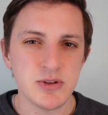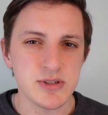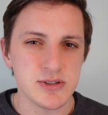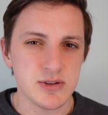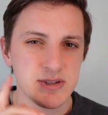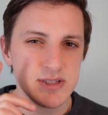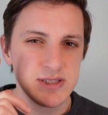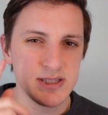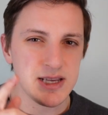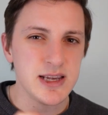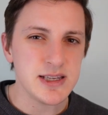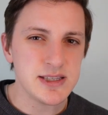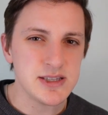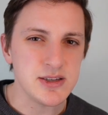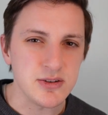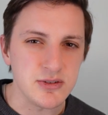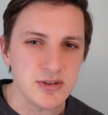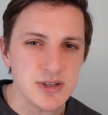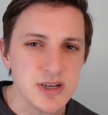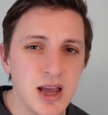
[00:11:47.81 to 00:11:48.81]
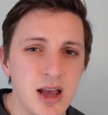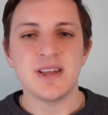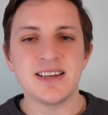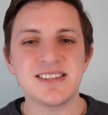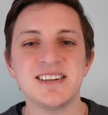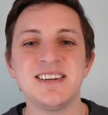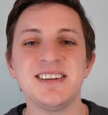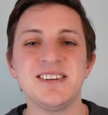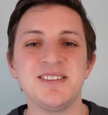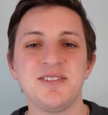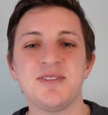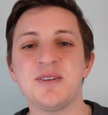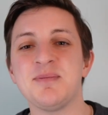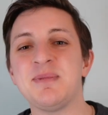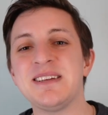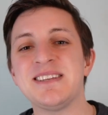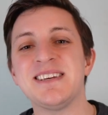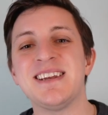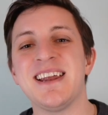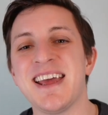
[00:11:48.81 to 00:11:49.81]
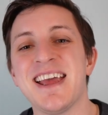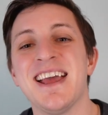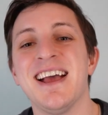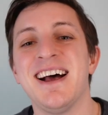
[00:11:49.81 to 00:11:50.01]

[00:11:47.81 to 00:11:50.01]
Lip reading: so stay tuned. That's going to do it for me today.